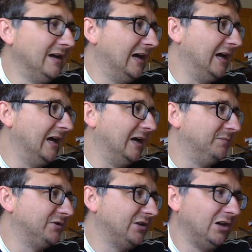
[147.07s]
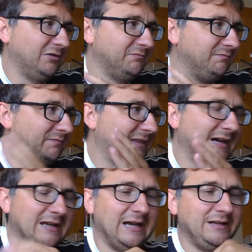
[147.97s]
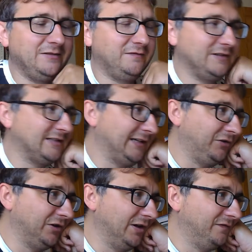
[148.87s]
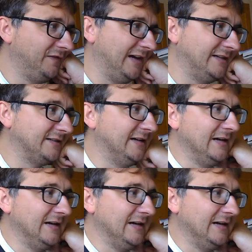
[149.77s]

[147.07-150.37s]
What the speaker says: So that kind of sealed her fate.